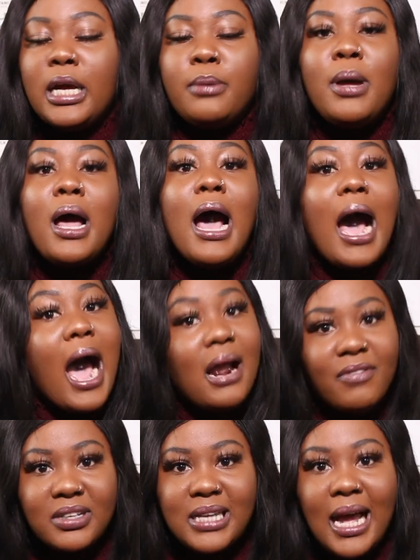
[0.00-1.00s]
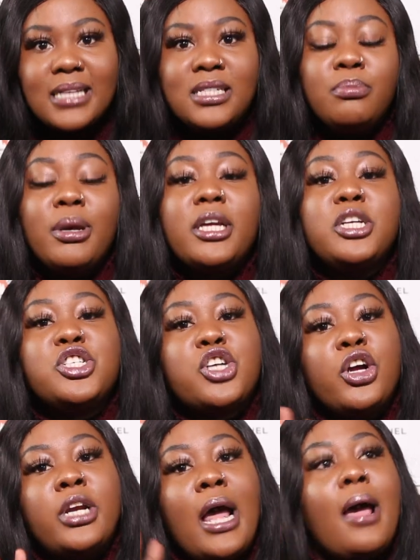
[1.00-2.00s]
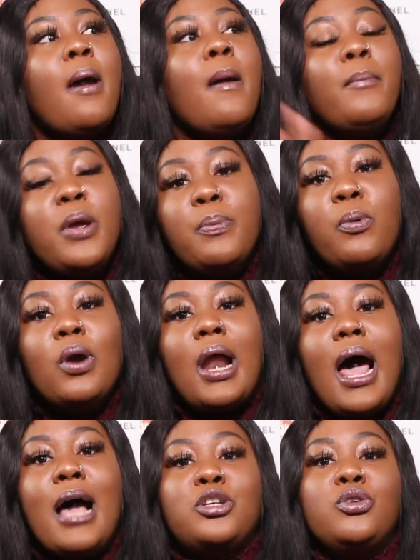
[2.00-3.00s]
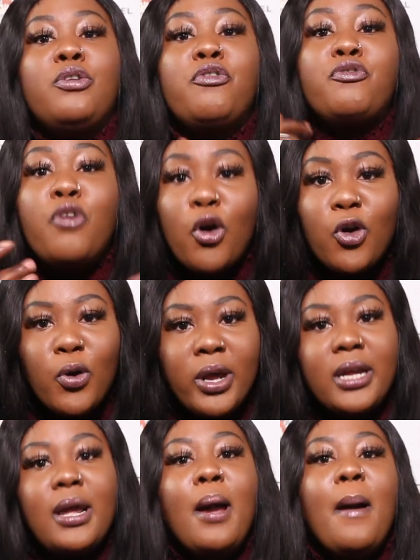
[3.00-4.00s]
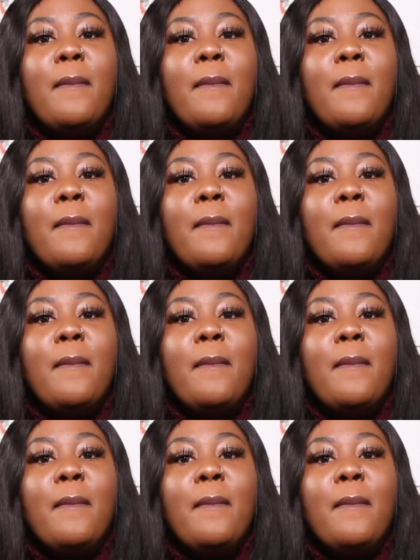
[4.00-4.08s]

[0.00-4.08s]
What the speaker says: them, advertising, making sure that people are actually following